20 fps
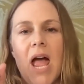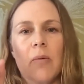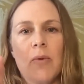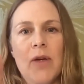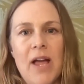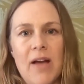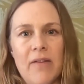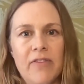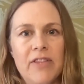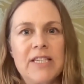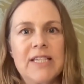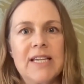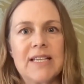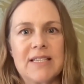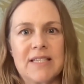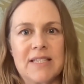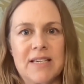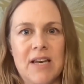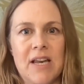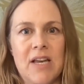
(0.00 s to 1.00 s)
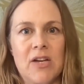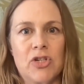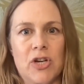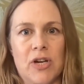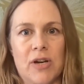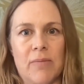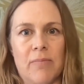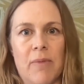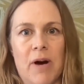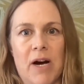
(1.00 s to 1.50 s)
we have the
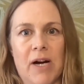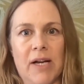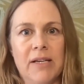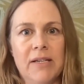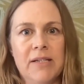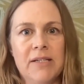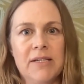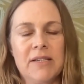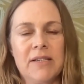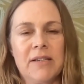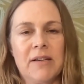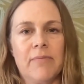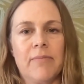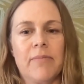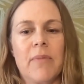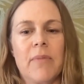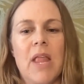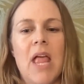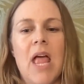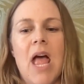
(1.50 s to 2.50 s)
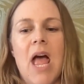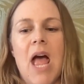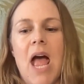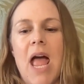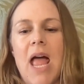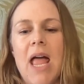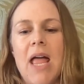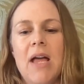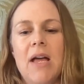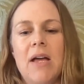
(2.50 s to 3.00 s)
destination in mind
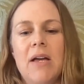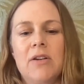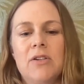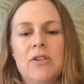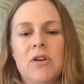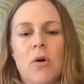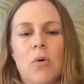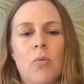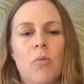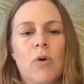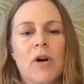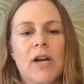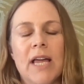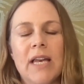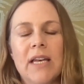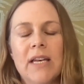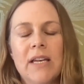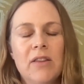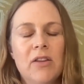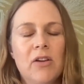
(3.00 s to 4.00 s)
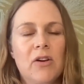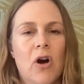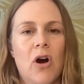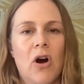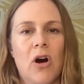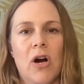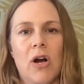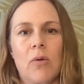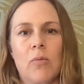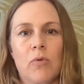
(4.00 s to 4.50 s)
and we're getting in the
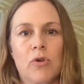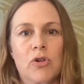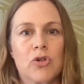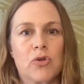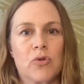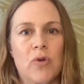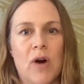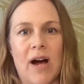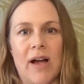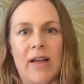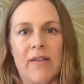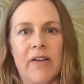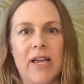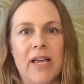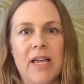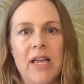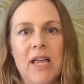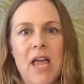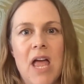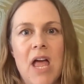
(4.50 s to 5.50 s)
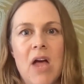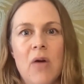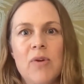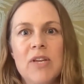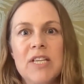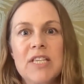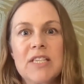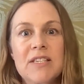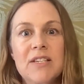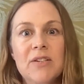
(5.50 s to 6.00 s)
car and we're driving,
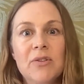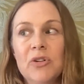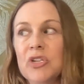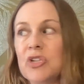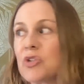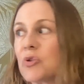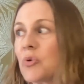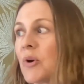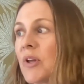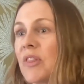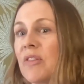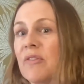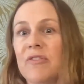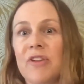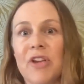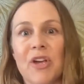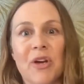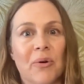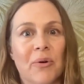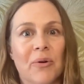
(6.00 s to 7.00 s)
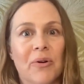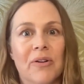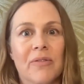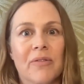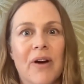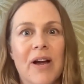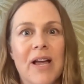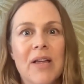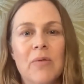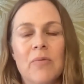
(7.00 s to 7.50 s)
we still enjoy the view,
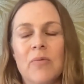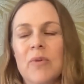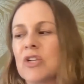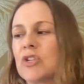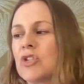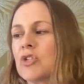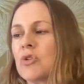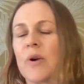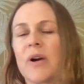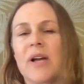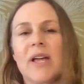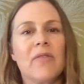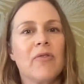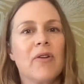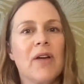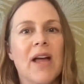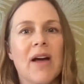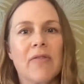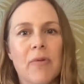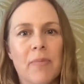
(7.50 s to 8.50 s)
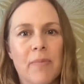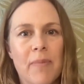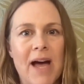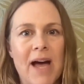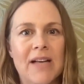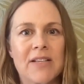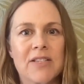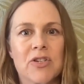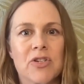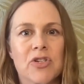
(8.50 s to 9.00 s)
right? We enjoy, if we have a
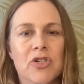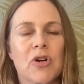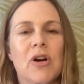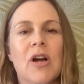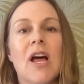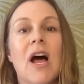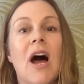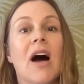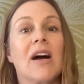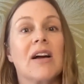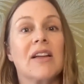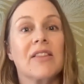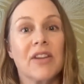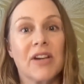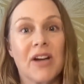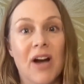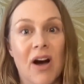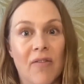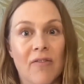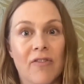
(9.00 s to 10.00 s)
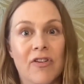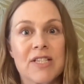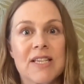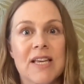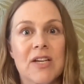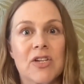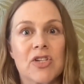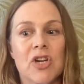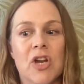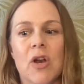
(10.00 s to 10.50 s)
passenger, the
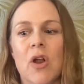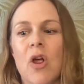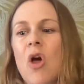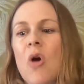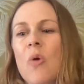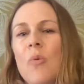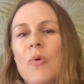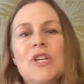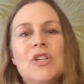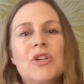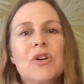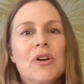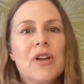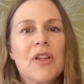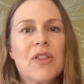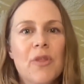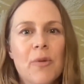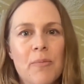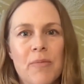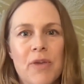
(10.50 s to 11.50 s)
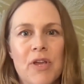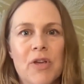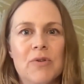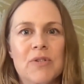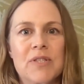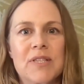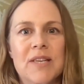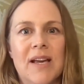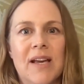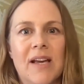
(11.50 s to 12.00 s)
conversation. We turn on the
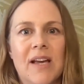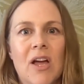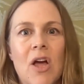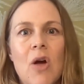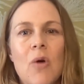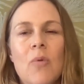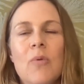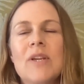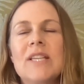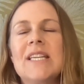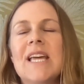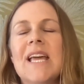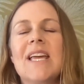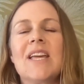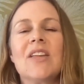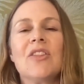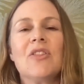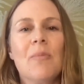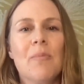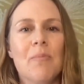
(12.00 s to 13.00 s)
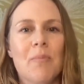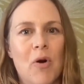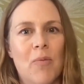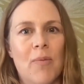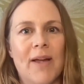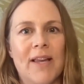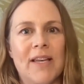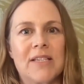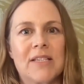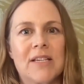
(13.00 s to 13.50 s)
music. We take in the
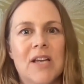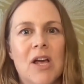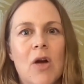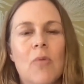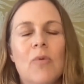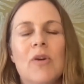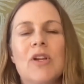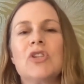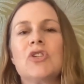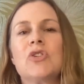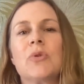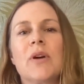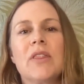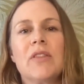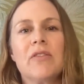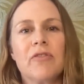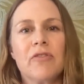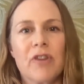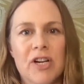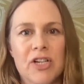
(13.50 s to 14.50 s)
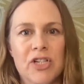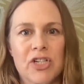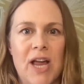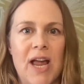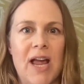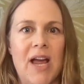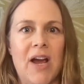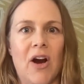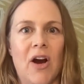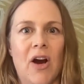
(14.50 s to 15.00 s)
moment. We enjoy the fresh
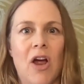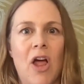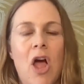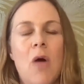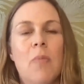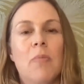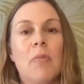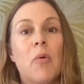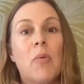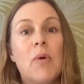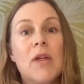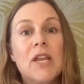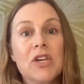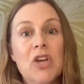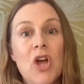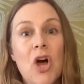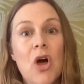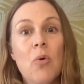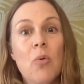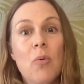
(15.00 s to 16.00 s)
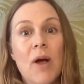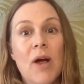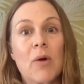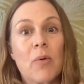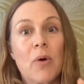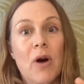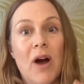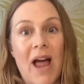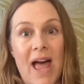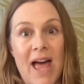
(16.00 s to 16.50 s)
air, but we know
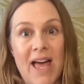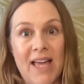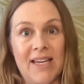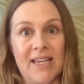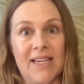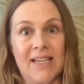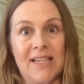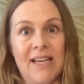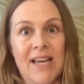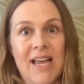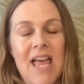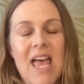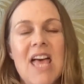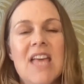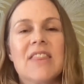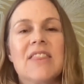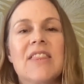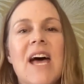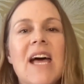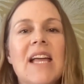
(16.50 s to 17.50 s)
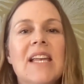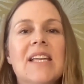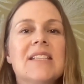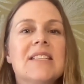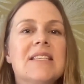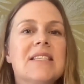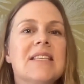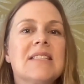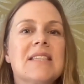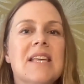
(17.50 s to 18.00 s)
where we're headed. That
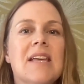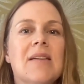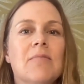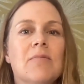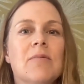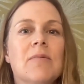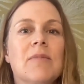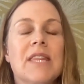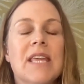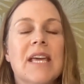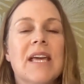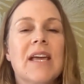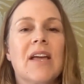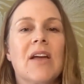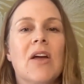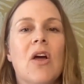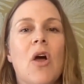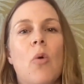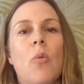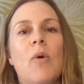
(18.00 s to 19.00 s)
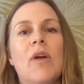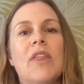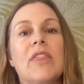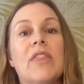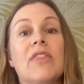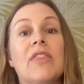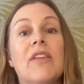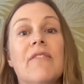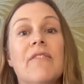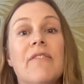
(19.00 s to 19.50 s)
is the same thing
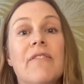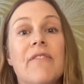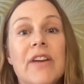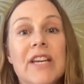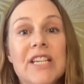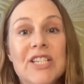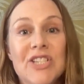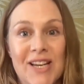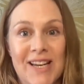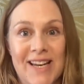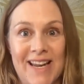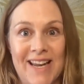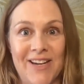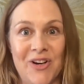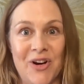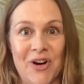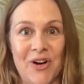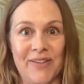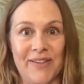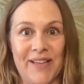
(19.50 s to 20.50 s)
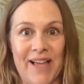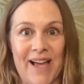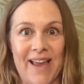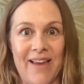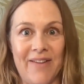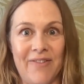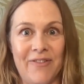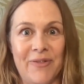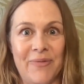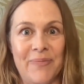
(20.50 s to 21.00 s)
with the vision in our life.
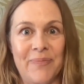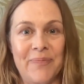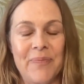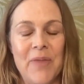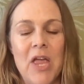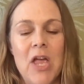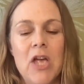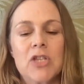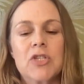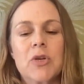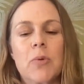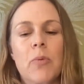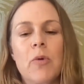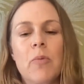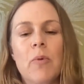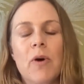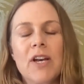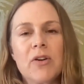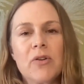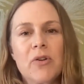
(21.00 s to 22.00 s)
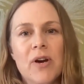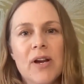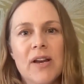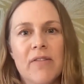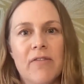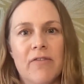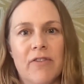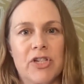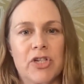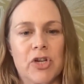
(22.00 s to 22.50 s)
So we want to
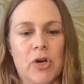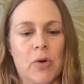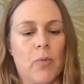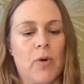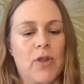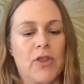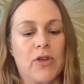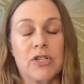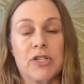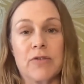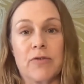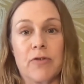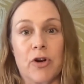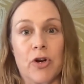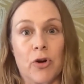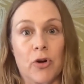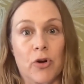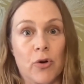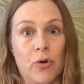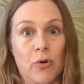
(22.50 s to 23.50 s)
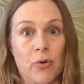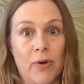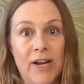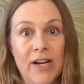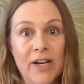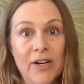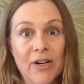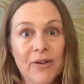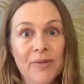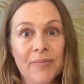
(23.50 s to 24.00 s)
create a vision, whether it's for your
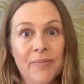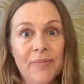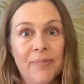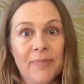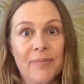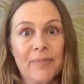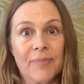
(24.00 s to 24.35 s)
career,